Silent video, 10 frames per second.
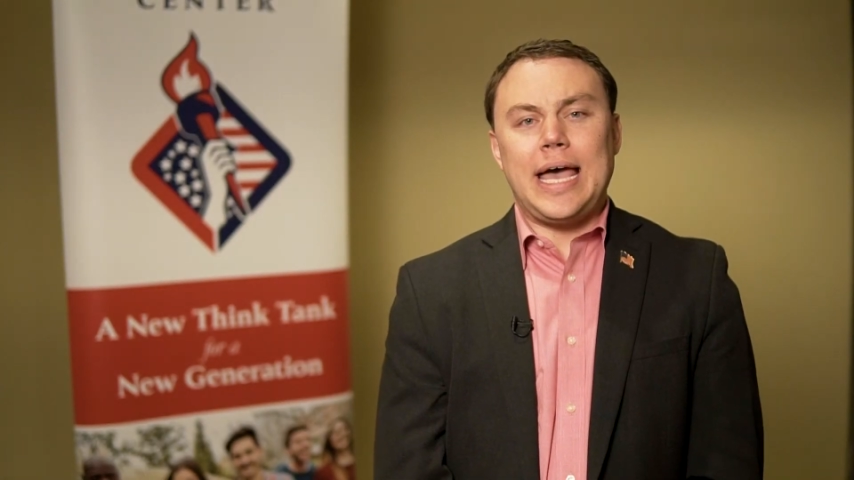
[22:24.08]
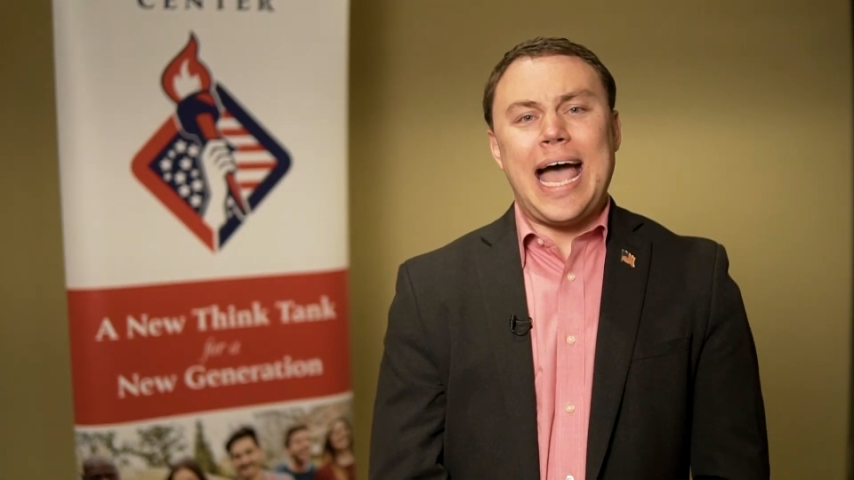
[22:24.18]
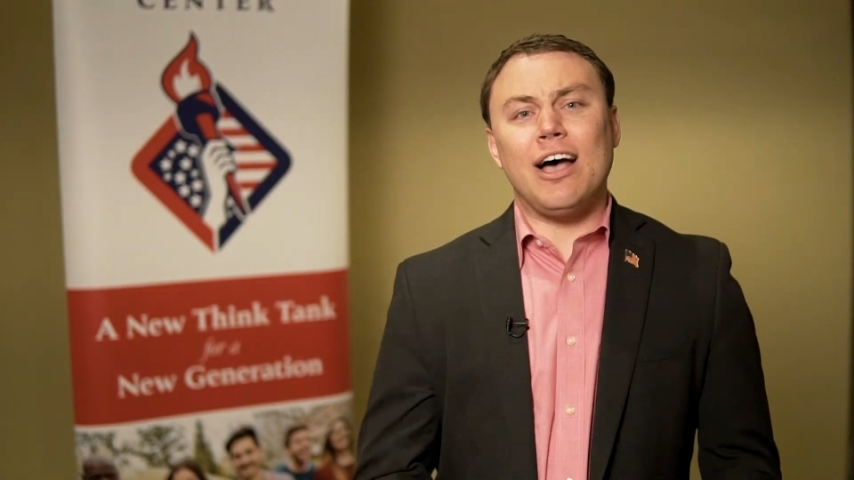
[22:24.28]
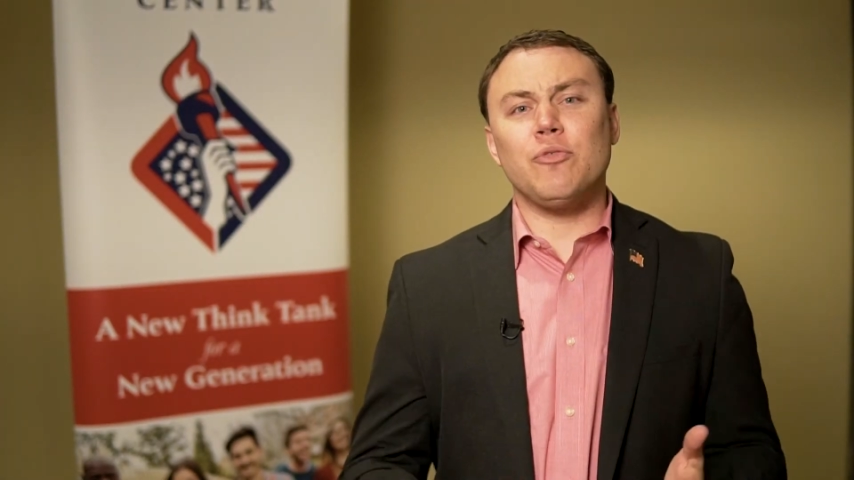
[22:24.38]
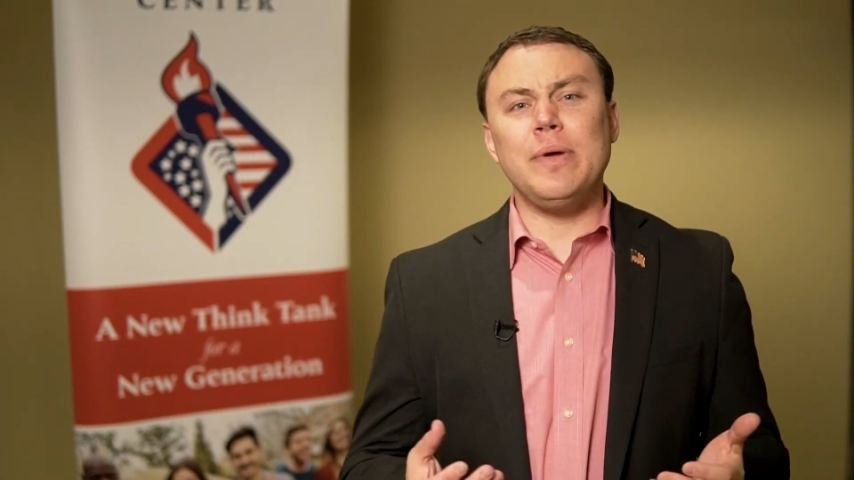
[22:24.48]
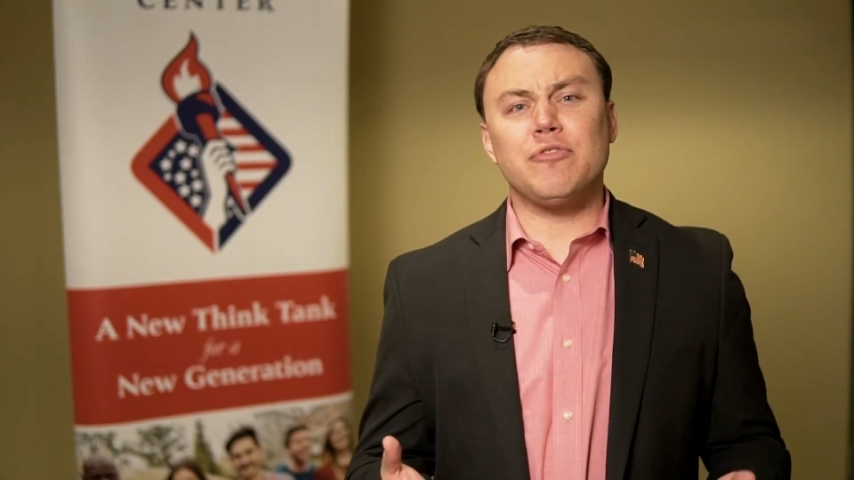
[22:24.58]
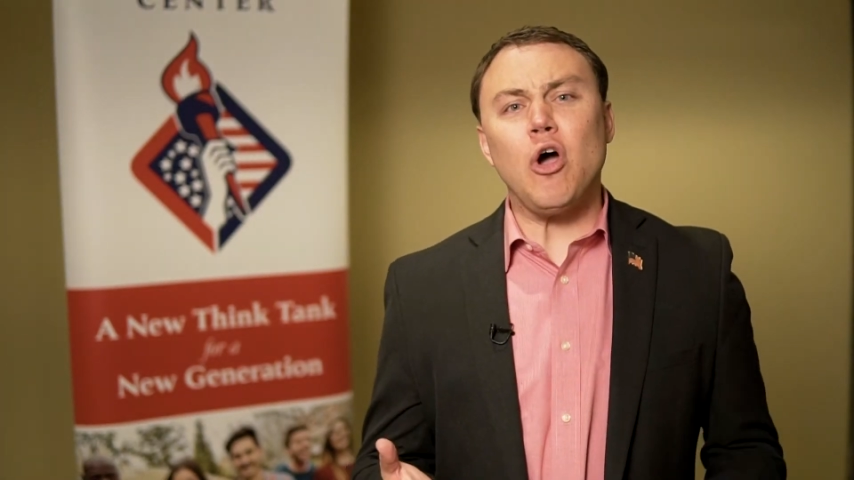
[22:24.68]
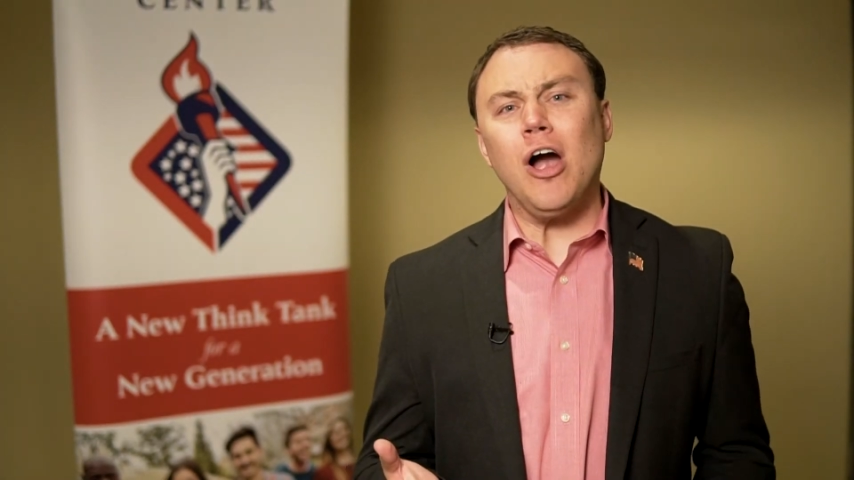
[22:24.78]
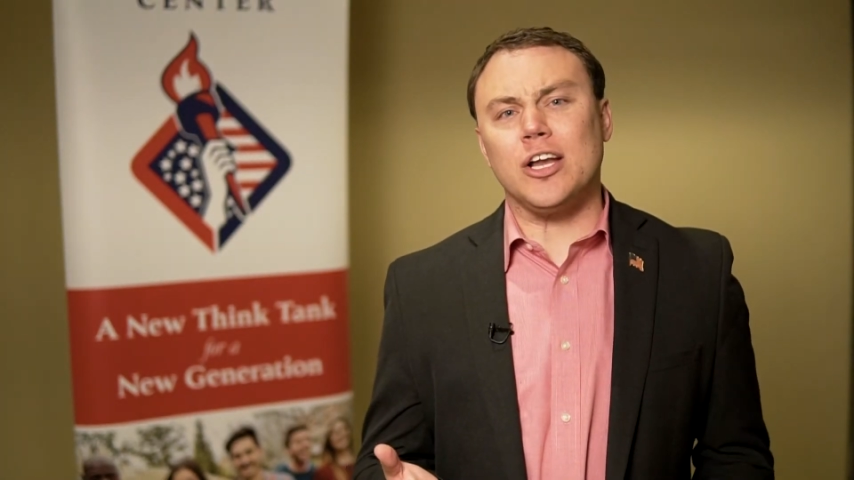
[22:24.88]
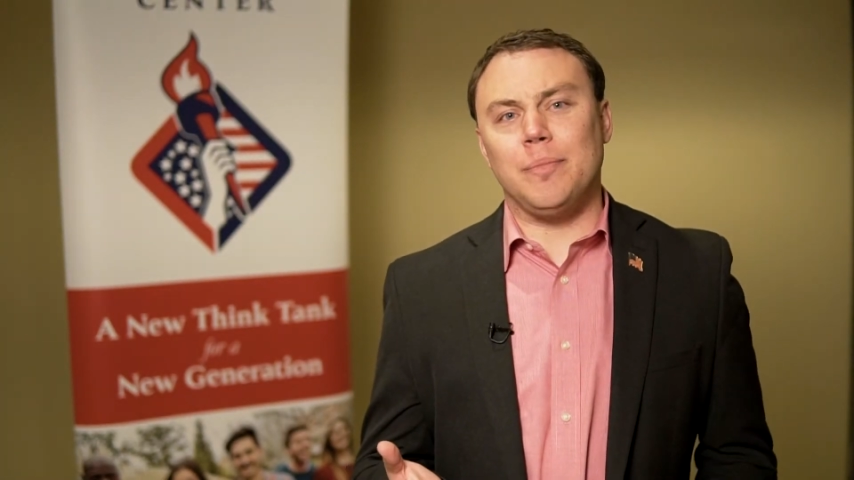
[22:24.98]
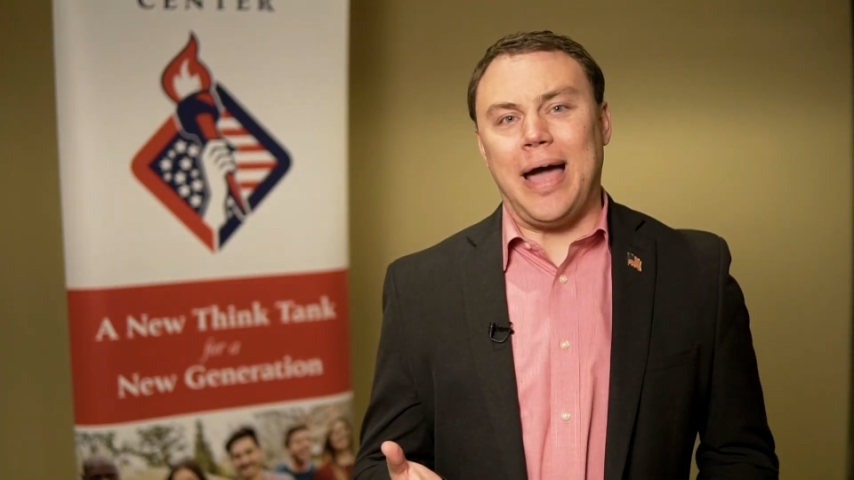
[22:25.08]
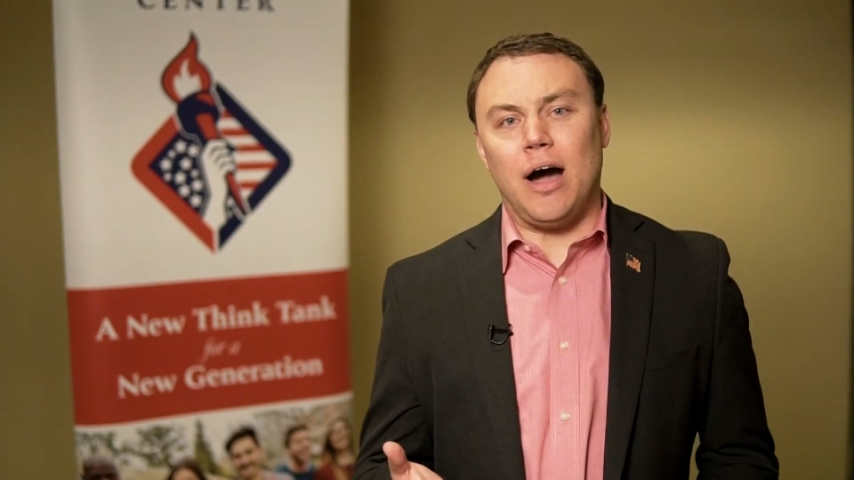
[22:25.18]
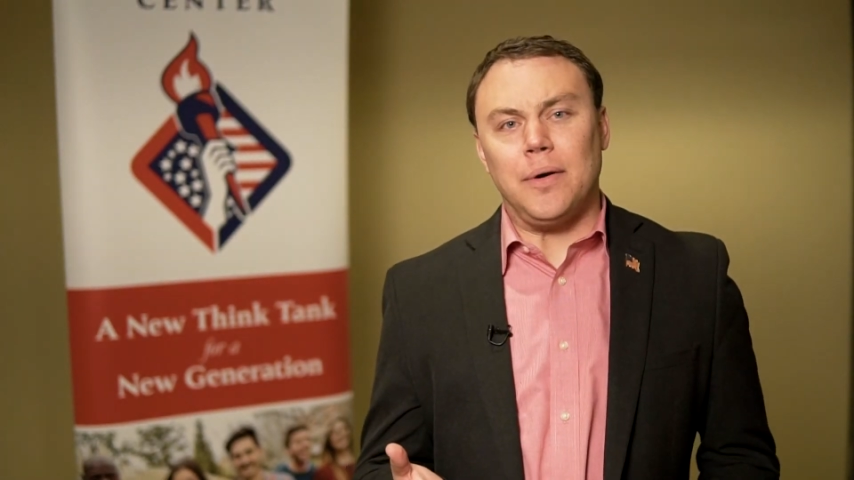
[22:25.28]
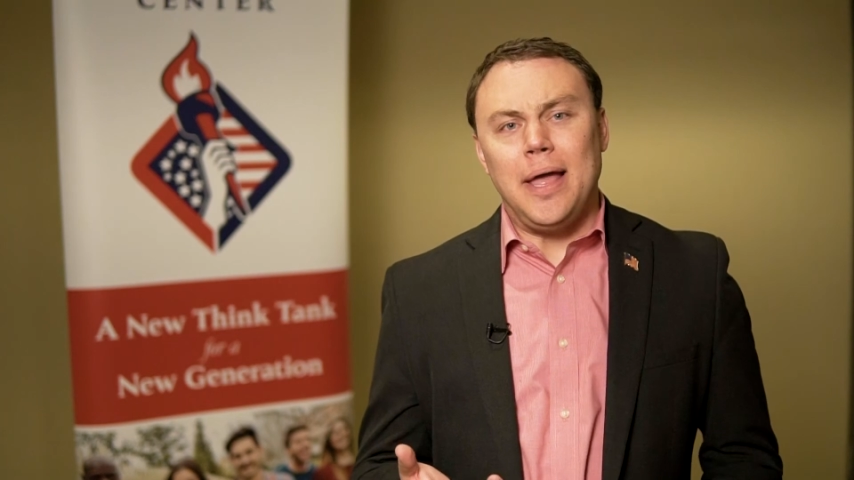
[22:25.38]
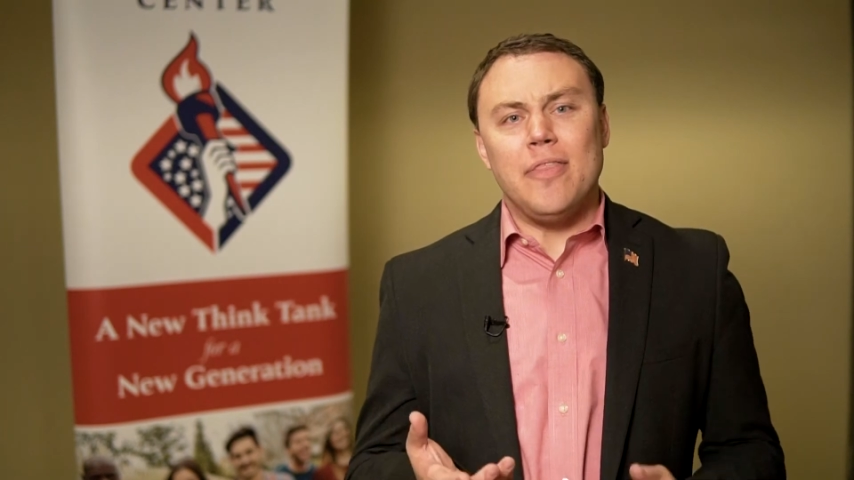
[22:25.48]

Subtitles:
As we've talked about,